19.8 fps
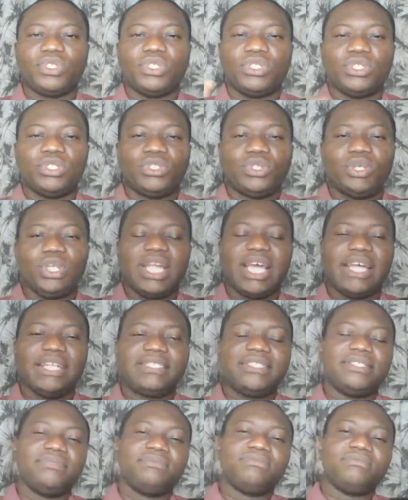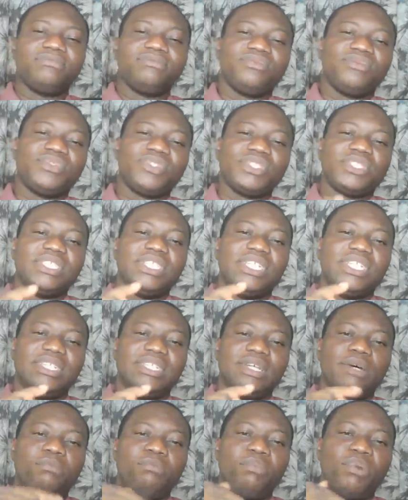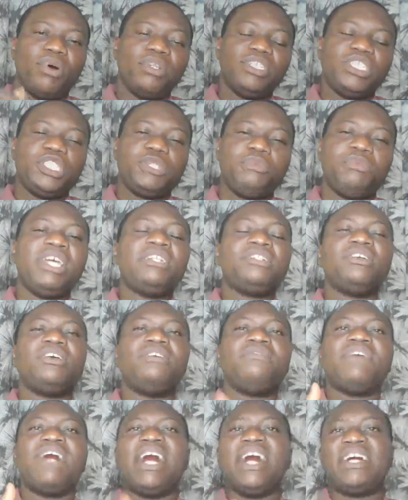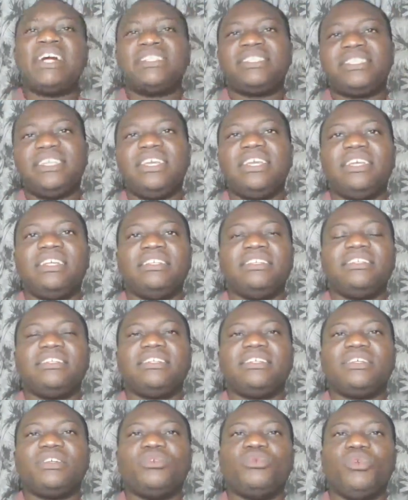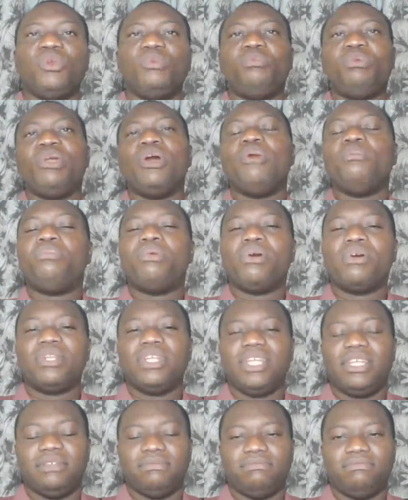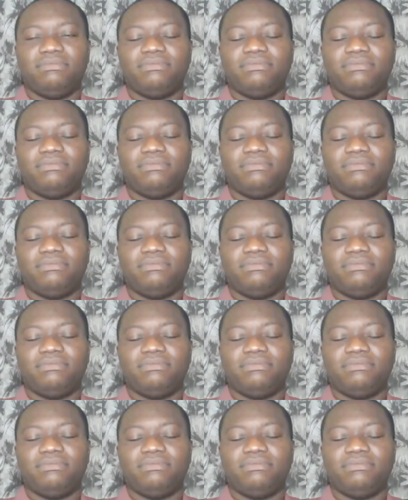so that the punishment of our sin will be upon him.